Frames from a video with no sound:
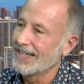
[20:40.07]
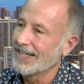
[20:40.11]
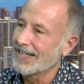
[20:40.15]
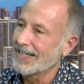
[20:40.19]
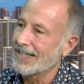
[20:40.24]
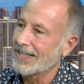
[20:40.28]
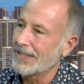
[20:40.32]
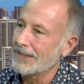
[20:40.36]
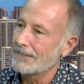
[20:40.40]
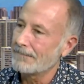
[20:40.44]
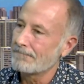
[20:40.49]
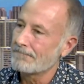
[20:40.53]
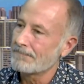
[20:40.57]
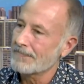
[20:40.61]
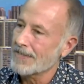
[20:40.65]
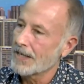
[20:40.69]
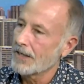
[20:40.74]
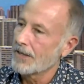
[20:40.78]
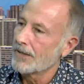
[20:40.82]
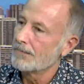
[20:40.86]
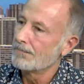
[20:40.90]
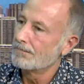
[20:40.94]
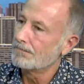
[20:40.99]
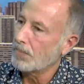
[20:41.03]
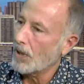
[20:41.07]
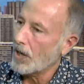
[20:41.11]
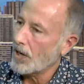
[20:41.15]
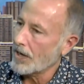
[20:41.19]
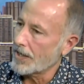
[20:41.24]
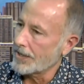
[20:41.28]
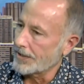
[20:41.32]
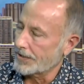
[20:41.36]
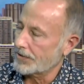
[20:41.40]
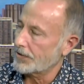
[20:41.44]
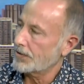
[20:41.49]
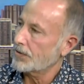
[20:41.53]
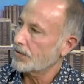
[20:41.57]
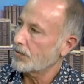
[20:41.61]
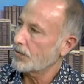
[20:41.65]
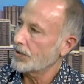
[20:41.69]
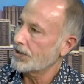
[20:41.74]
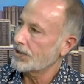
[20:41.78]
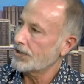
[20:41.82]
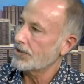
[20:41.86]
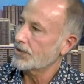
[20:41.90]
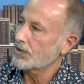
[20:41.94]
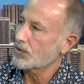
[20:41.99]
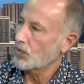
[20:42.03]
Um, BART,
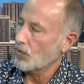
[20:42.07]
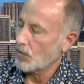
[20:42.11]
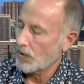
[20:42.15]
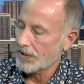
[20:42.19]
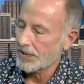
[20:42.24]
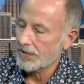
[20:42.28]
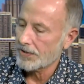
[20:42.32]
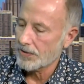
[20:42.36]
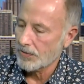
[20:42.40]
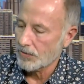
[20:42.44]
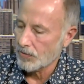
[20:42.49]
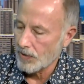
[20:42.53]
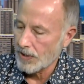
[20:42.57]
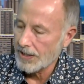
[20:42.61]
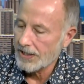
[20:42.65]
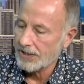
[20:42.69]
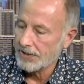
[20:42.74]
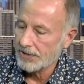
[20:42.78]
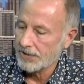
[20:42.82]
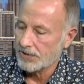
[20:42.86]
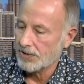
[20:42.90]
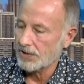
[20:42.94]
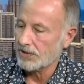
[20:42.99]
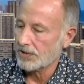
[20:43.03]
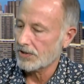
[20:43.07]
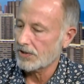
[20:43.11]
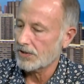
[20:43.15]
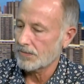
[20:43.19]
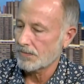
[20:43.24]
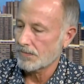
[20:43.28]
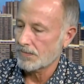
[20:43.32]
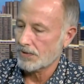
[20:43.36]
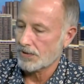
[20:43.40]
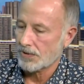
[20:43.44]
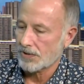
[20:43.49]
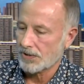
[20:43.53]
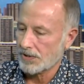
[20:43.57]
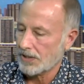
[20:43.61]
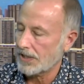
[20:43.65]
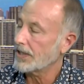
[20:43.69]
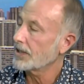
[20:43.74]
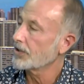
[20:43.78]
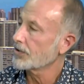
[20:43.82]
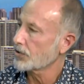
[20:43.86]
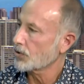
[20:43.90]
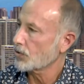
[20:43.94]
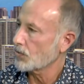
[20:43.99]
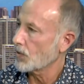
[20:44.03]
which is one of the rail systems
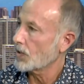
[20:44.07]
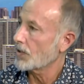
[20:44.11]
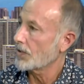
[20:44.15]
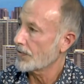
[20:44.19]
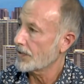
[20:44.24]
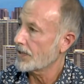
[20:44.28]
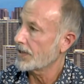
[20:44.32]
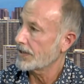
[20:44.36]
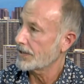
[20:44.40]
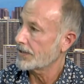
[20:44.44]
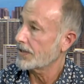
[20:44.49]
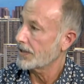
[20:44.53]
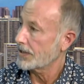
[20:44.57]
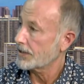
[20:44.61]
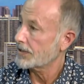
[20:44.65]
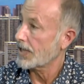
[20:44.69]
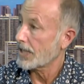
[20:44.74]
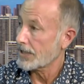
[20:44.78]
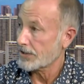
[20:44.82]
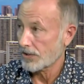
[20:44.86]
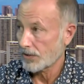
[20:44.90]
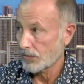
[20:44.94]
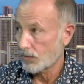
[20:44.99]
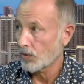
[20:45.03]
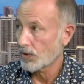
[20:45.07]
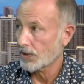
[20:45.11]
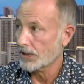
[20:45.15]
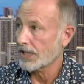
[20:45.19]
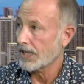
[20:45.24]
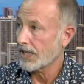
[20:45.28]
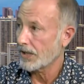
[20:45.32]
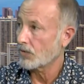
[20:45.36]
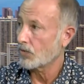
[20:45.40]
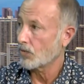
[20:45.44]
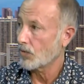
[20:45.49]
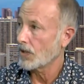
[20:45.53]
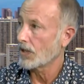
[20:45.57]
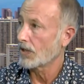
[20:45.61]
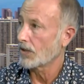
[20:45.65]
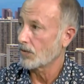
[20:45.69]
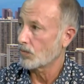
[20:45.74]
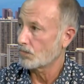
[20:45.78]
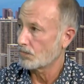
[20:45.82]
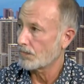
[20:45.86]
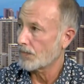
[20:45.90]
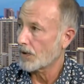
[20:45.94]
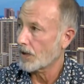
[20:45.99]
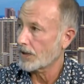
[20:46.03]
elsewhere that, that has actually worked out well.
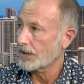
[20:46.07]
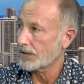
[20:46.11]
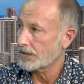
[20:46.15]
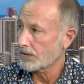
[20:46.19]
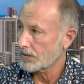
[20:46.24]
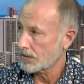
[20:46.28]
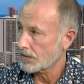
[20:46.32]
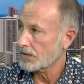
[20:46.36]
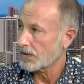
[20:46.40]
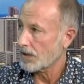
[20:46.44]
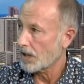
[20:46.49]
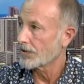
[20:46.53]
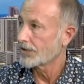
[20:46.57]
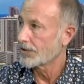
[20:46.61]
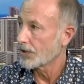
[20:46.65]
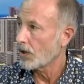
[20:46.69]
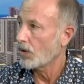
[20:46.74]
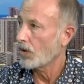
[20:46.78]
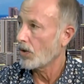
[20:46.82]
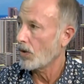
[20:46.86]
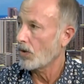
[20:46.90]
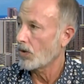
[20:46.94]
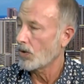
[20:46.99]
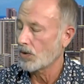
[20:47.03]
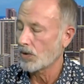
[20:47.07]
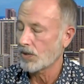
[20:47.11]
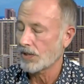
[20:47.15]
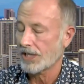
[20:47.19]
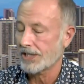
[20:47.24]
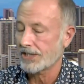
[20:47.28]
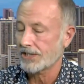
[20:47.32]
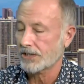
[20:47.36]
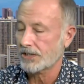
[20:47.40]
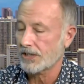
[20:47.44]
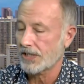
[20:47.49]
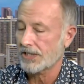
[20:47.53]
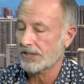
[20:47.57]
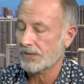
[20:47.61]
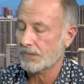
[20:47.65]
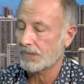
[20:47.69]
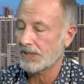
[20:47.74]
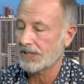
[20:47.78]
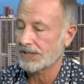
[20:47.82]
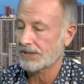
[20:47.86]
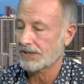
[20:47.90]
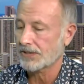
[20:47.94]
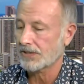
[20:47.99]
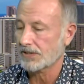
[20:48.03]
BART, on the whole, has, has
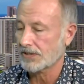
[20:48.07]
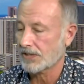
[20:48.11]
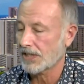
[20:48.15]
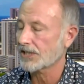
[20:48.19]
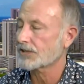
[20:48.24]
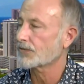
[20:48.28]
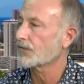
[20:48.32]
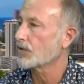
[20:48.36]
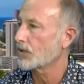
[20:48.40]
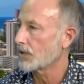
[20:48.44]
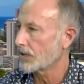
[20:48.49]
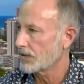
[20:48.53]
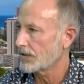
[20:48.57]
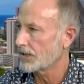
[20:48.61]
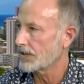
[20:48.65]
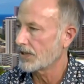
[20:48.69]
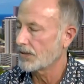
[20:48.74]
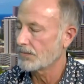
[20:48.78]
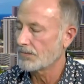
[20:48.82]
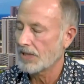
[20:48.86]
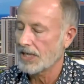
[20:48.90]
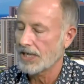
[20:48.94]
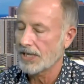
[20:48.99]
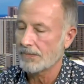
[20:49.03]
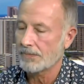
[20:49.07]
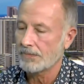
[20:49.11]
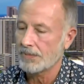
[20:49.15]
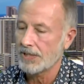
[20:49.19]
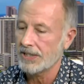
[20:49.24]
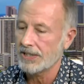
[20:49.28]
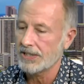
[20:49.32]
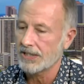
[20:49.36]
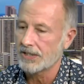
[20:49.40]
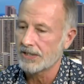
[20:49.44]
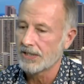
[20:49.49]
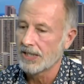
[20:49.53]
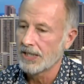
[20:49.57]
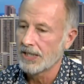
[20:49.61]
been successful, in, in my opinion.